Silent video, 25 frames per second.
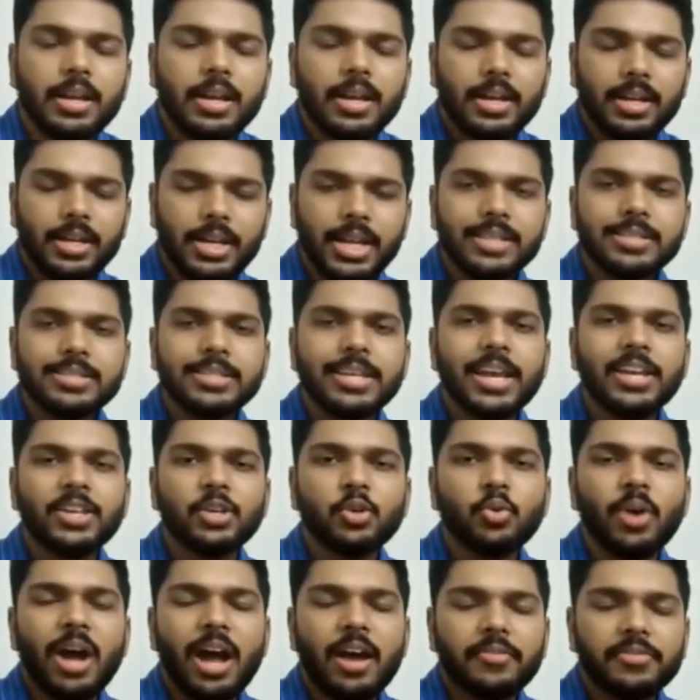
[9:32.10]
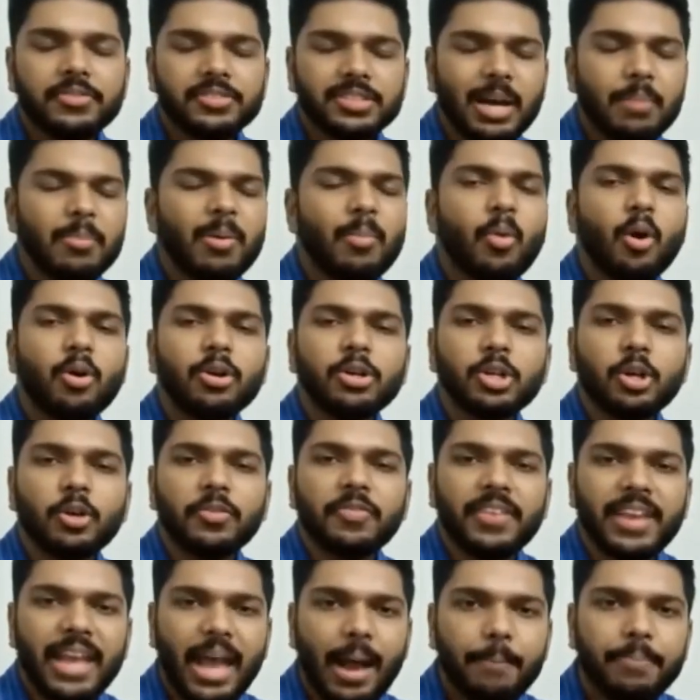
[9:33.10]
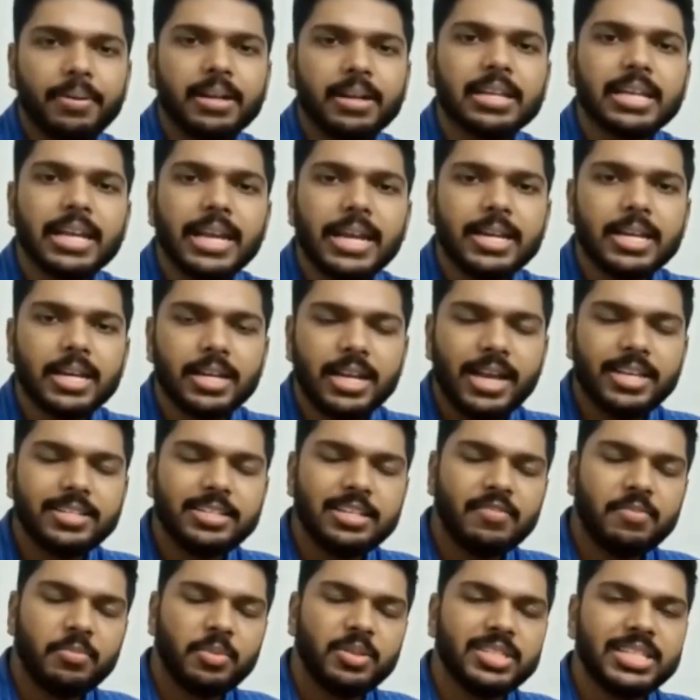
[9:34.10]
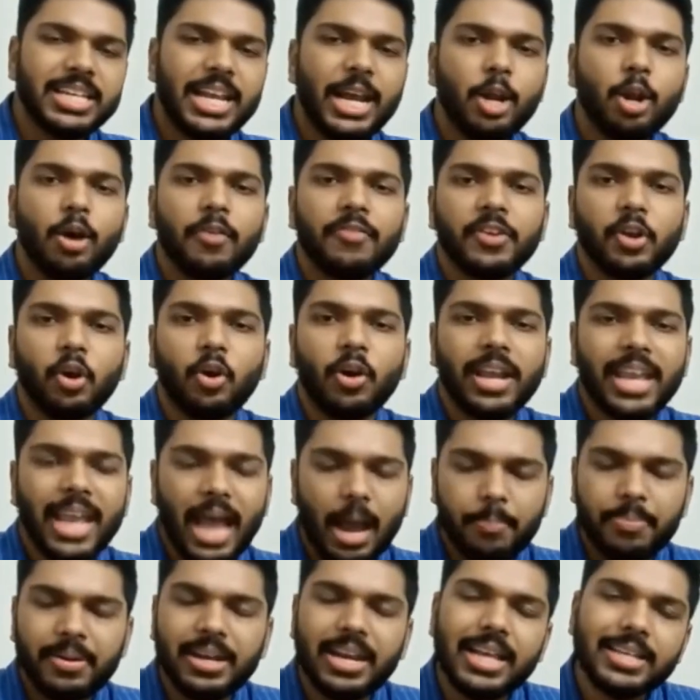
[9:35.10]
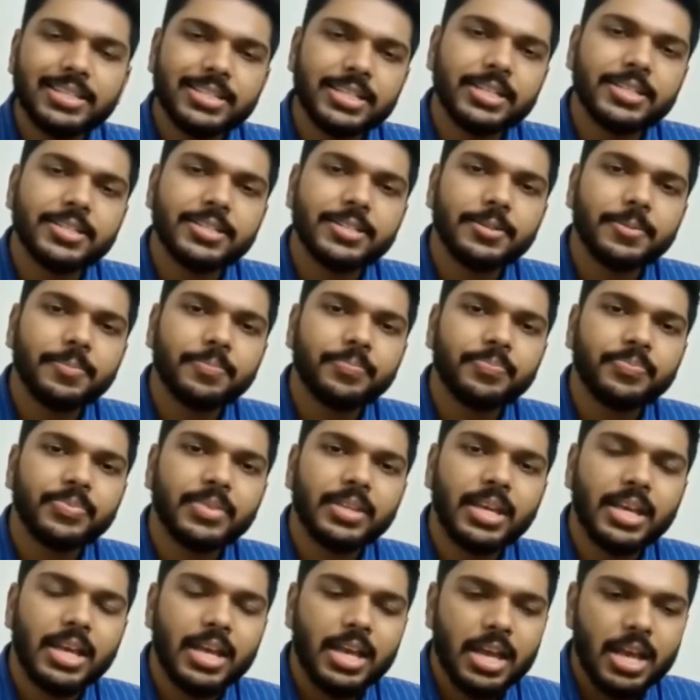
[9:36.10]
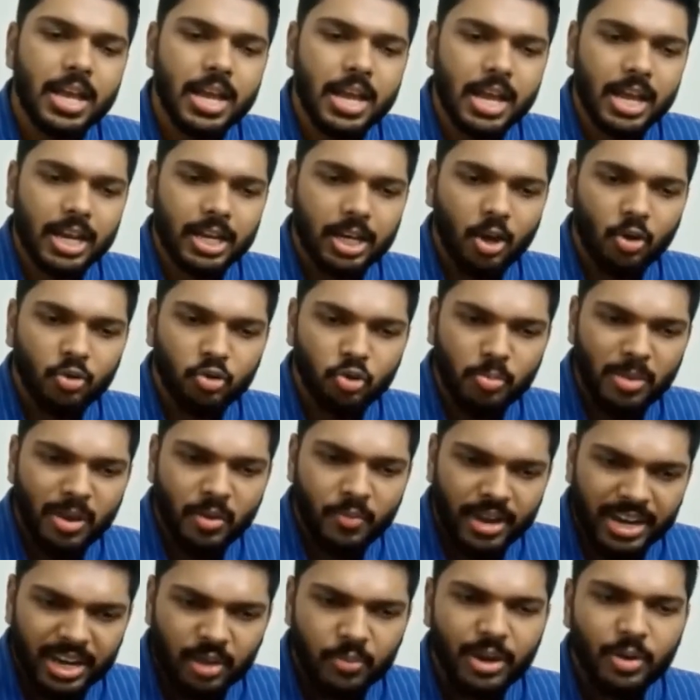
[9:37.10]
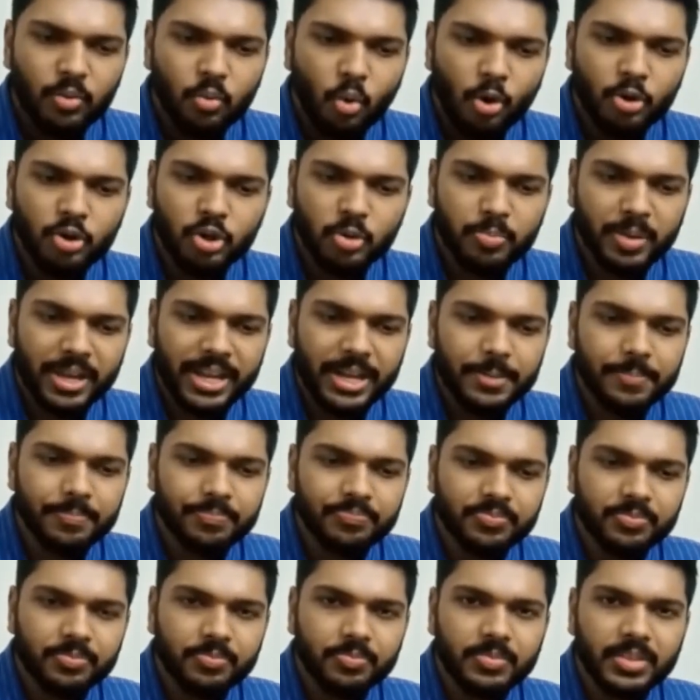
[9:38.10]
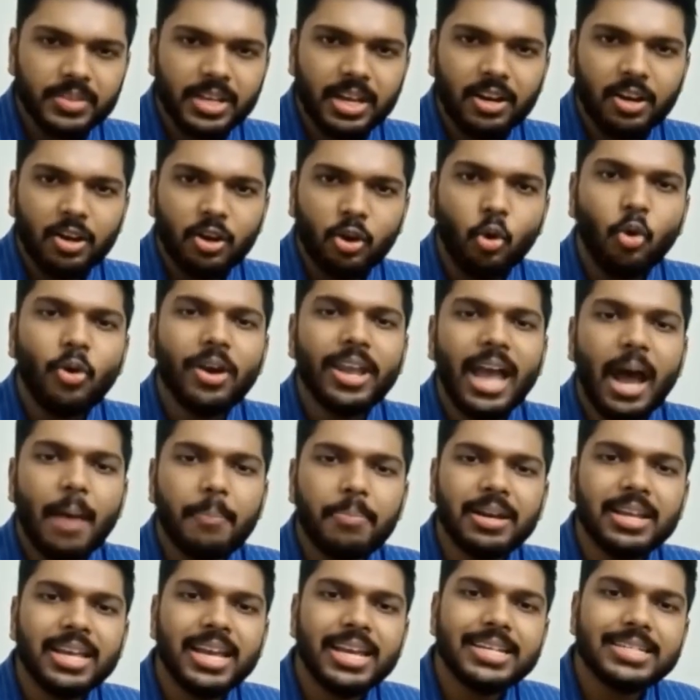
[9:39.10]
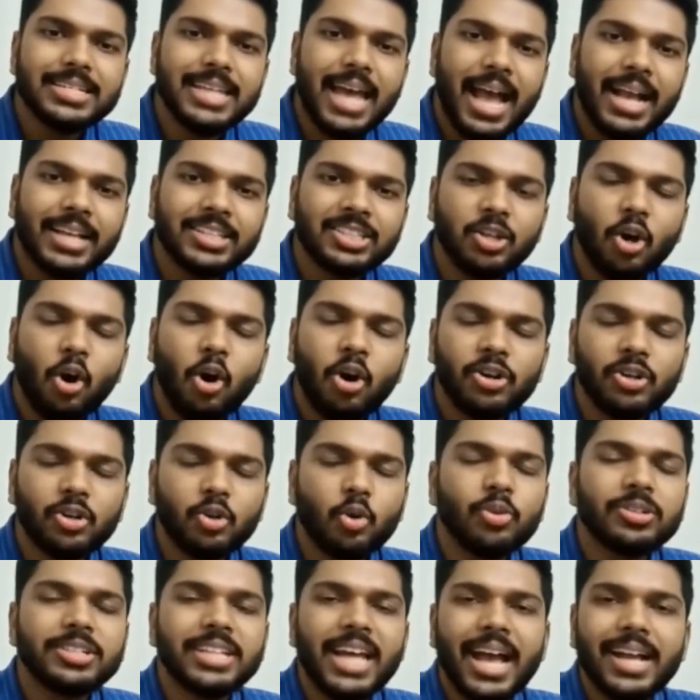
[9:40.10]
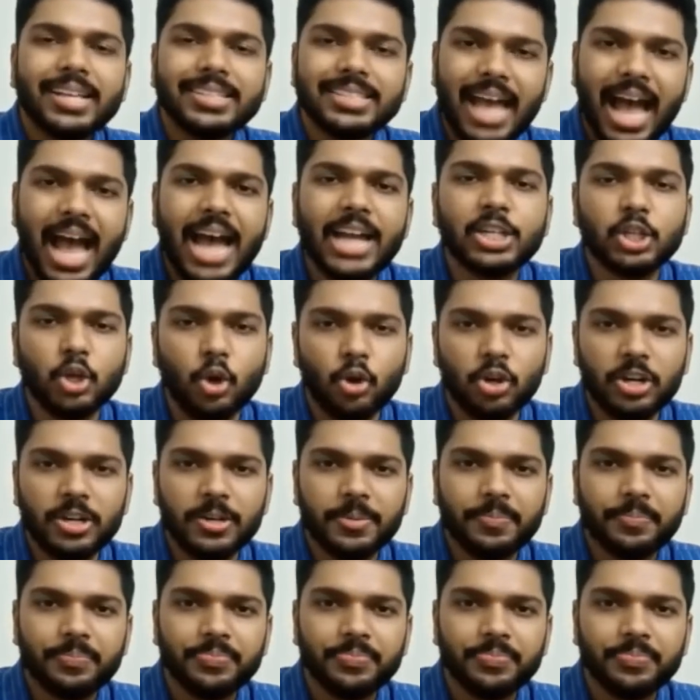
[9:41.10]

Let's say you have some amount of capital gain arising from the sale of your capital assets. Now you may very well want to pay low capital gain tax or no tax at all.